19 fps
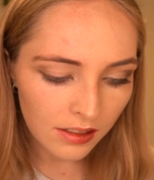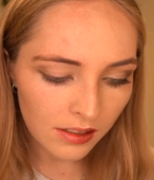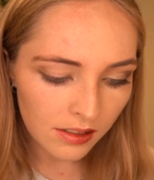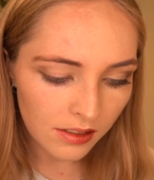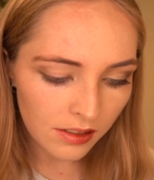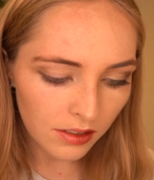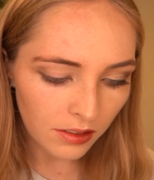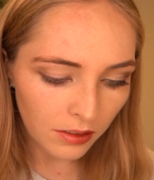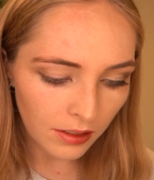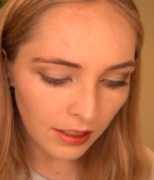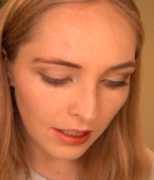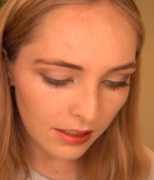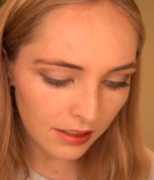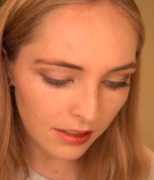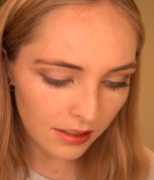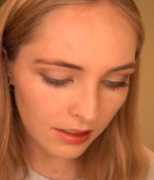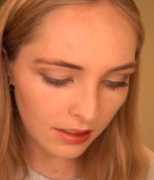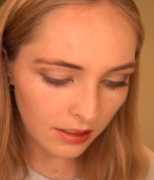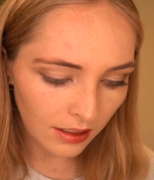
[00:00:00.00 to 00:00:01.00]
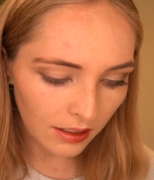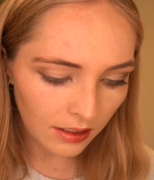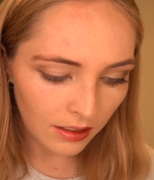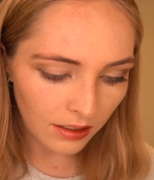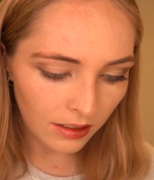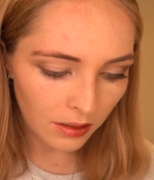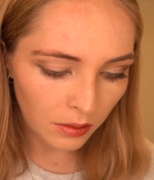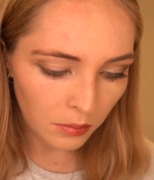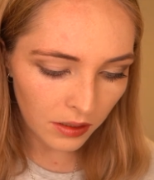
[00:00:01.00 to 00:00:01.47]
So that's like a
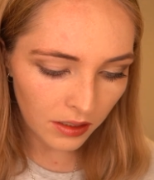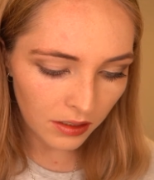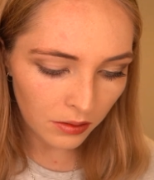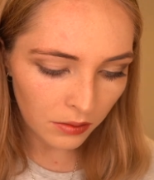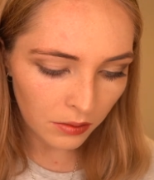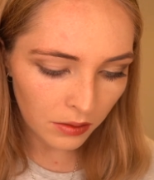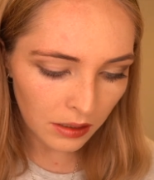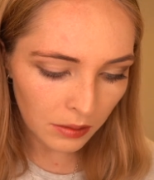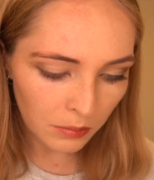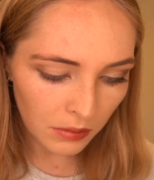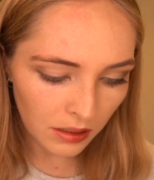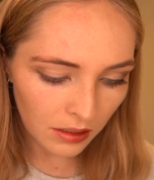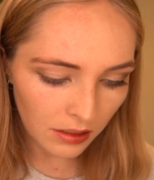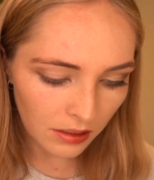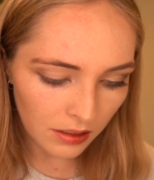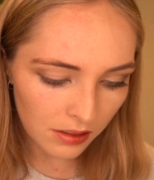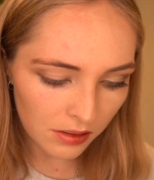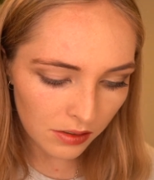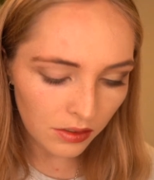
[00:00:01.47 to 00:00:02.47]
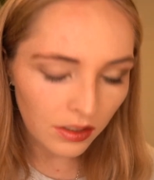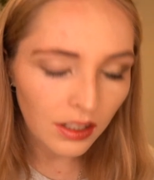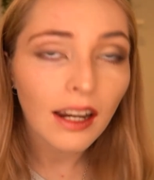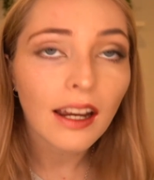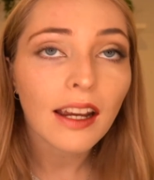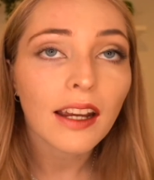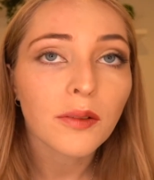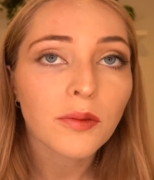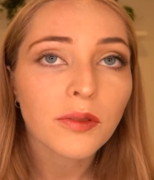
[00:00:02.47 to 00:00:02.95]
little bit annoying, but that's all
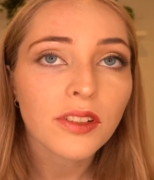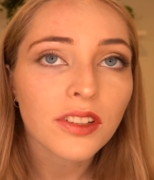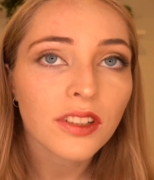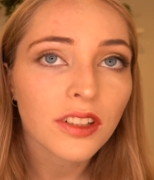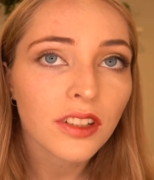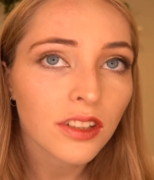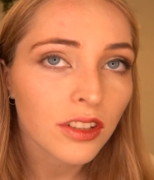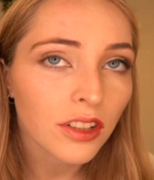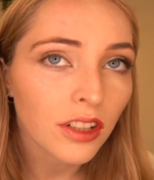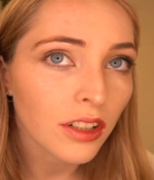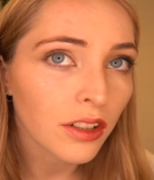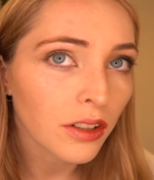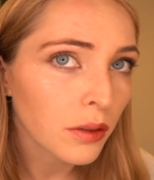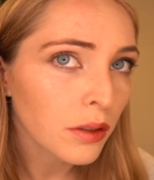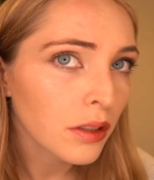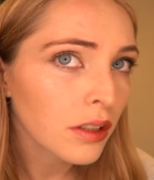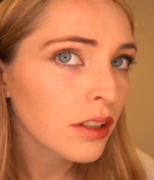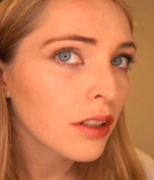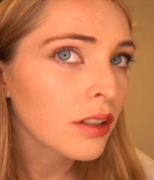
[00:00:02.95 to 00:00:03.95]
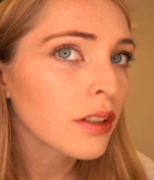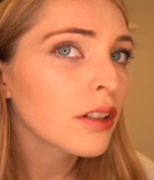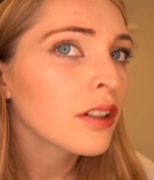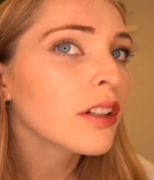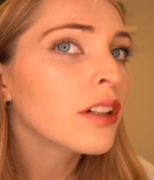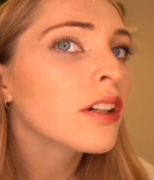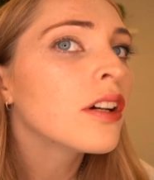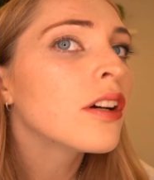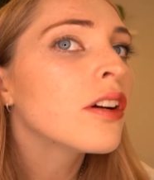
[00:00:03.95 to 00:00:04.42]
right. I'm just gonna go
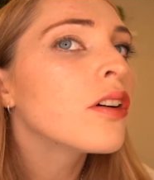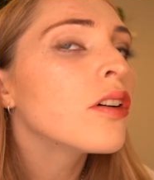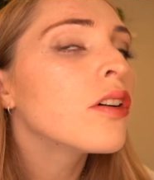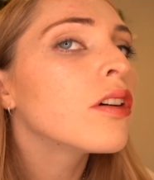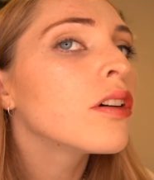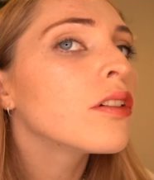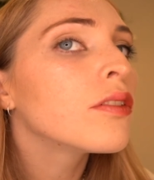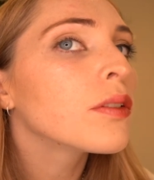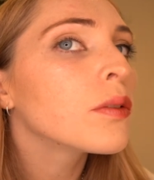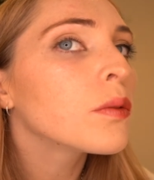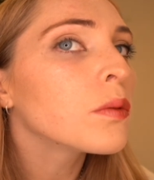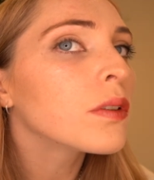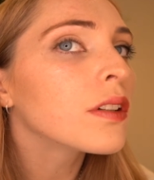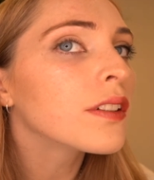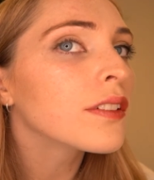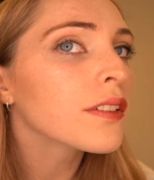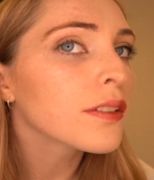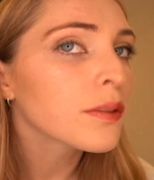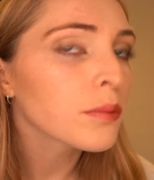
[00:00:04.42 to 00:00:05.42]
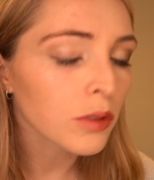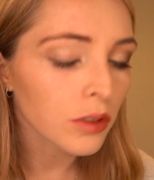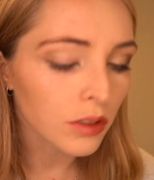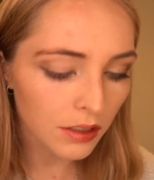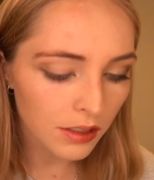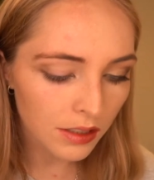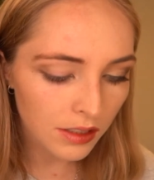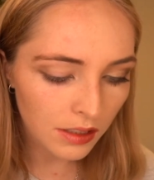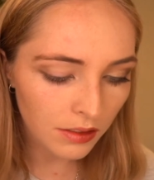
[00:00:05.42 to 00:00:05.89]
over once
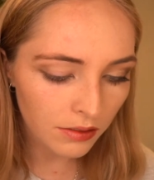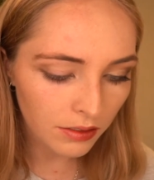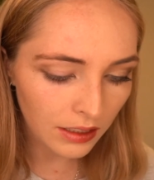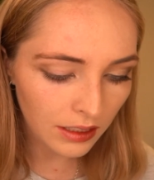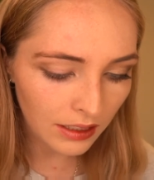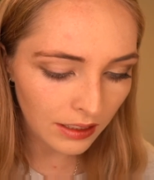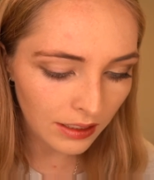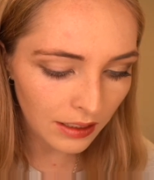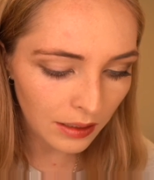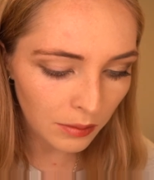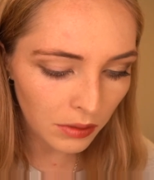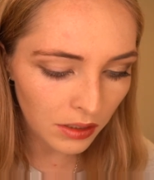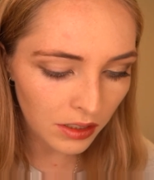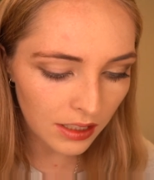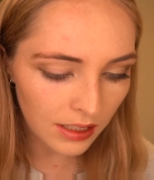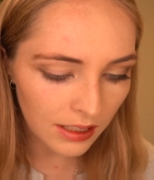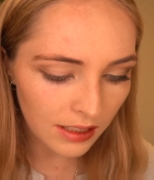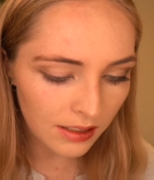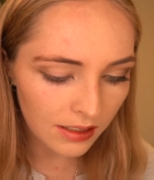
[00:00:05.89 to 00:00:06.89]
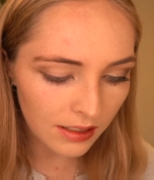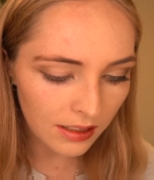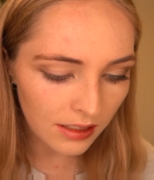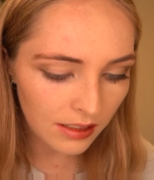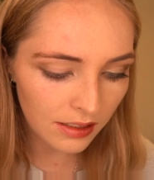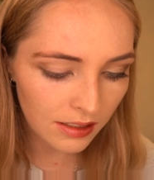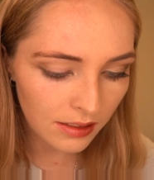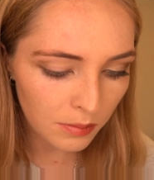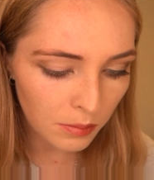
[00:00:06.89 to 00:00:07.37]
more and see if I can get much
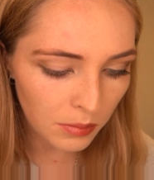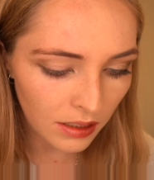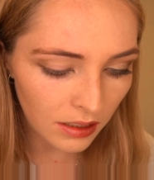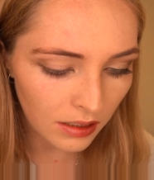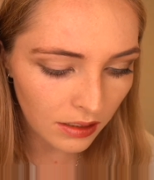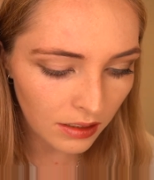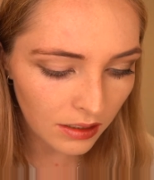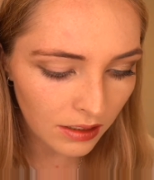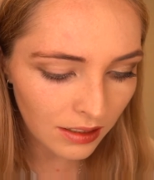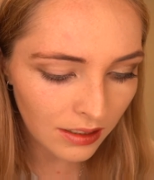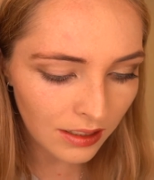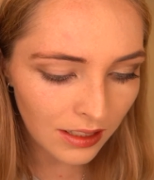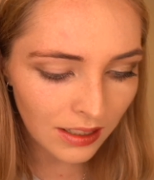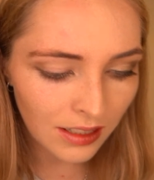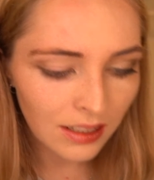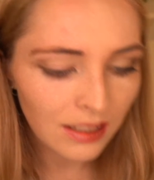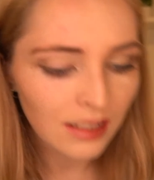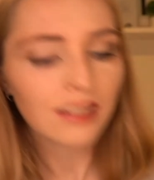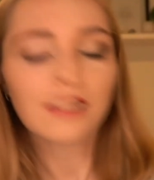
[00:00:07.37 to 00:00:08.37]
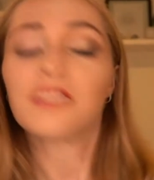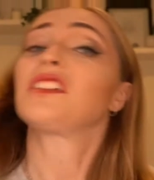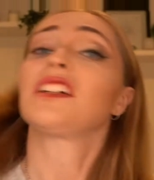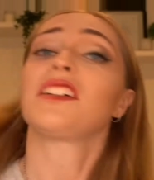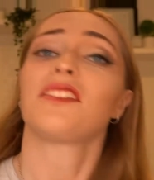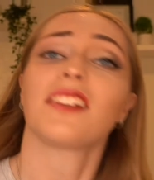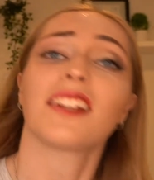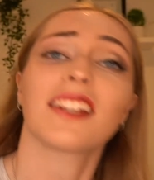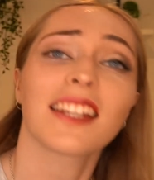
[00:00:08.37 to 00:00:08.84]
excess, but
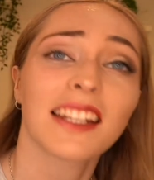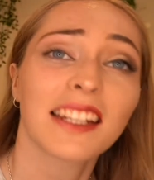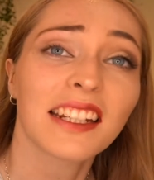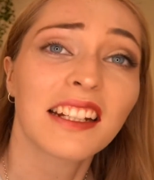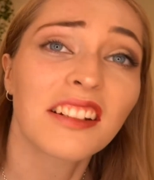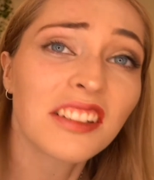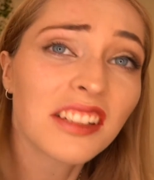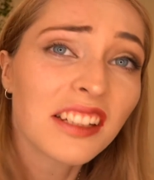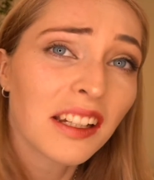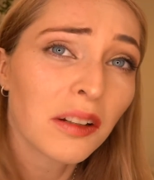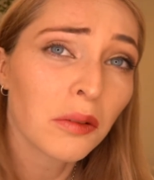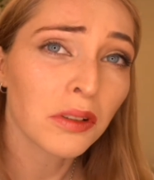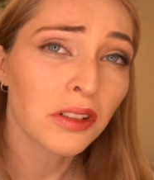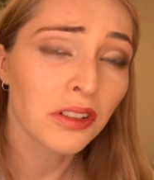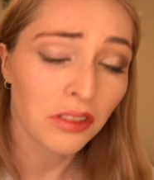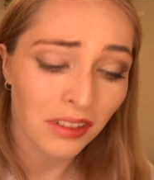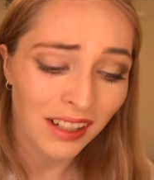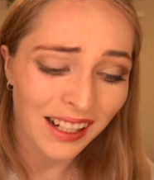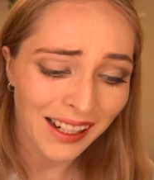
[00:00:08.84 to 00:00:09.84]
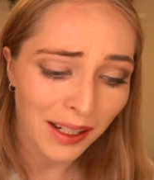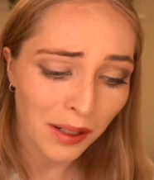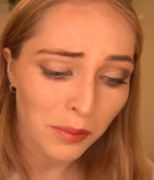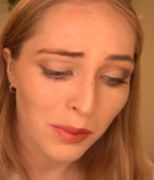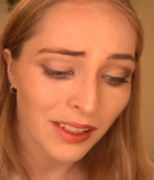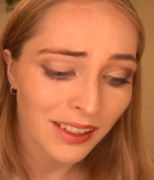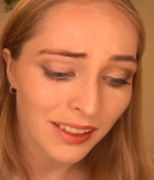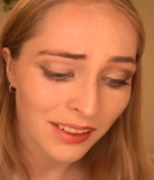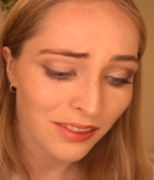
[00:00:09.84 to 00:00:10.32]
I feel like actually I would grab
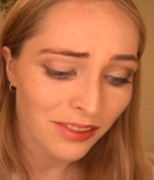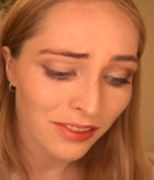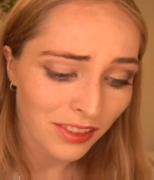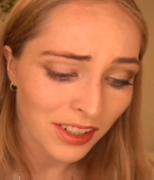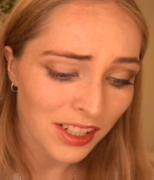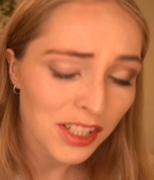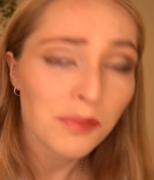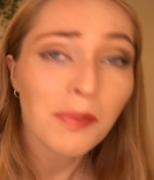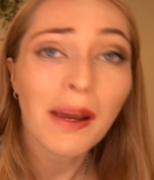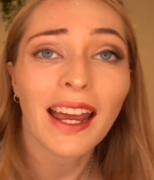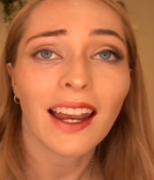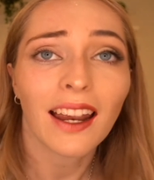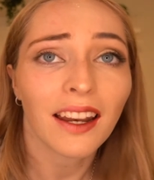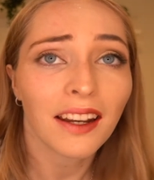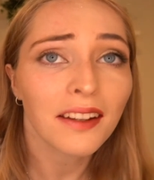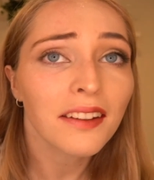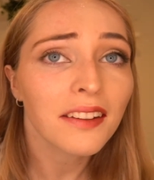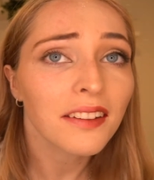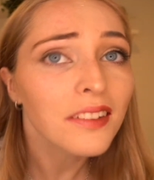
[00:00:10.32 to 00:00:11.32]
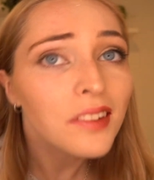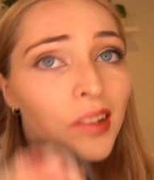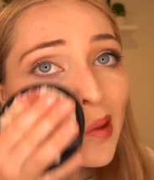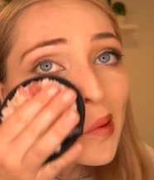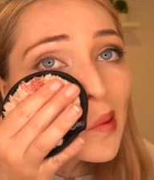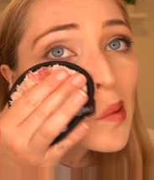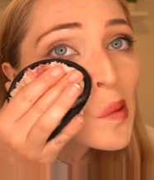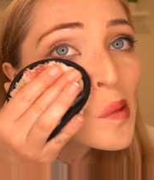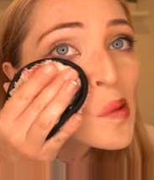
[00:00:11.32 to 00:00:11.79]
a fresh pad to
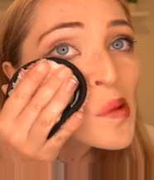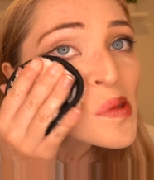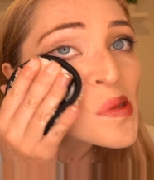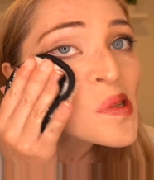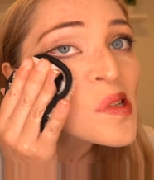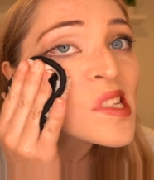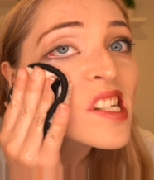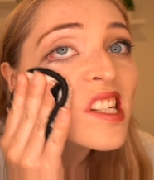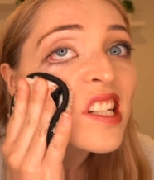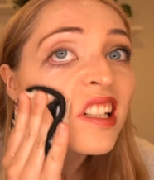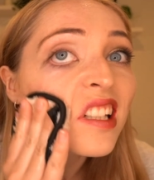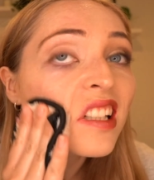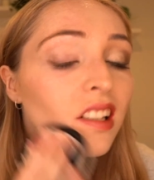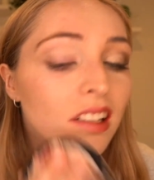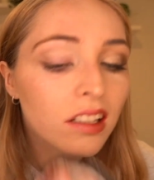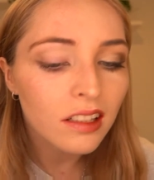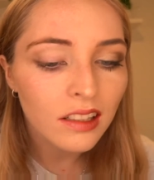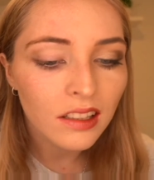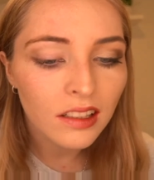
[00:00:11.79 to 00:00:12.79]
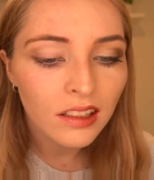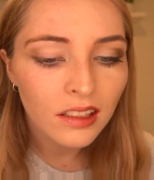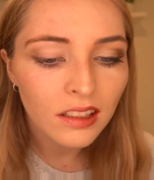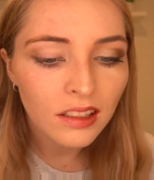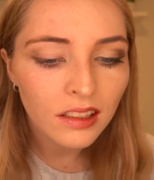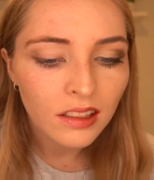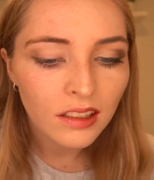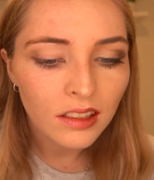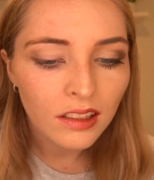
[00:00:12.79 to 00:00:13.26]
do this again.
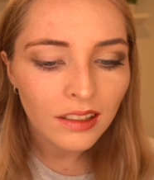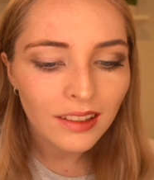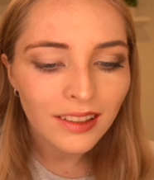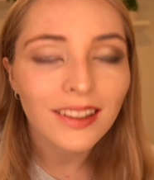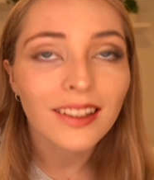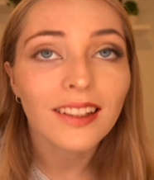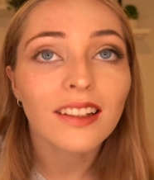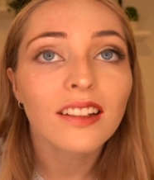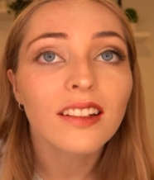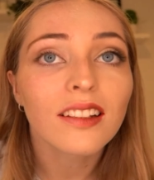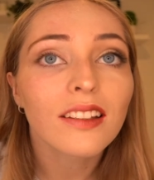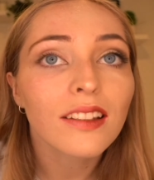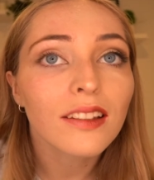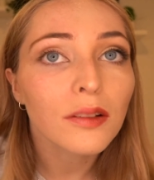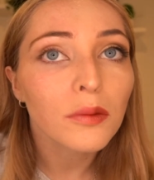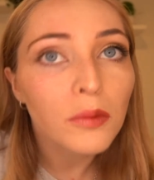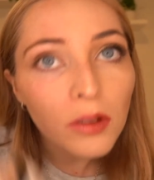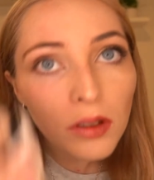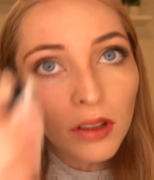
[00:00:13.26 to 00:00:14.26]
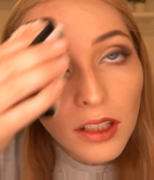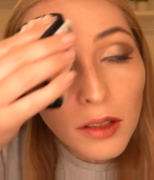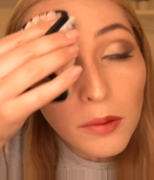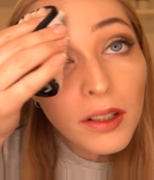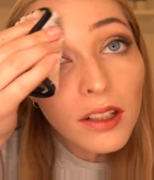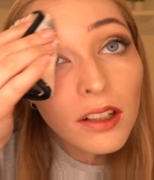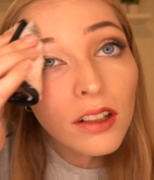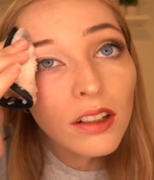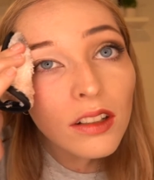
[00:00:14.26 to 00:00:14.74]
Yeah, there's some more
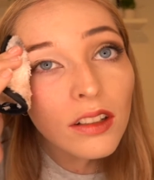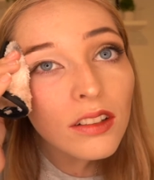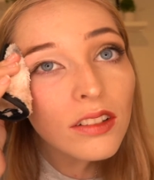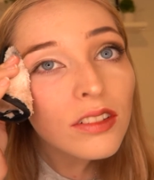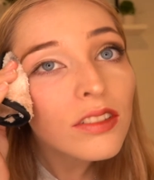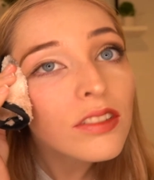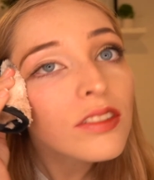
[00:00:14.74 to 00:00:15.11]
coming off.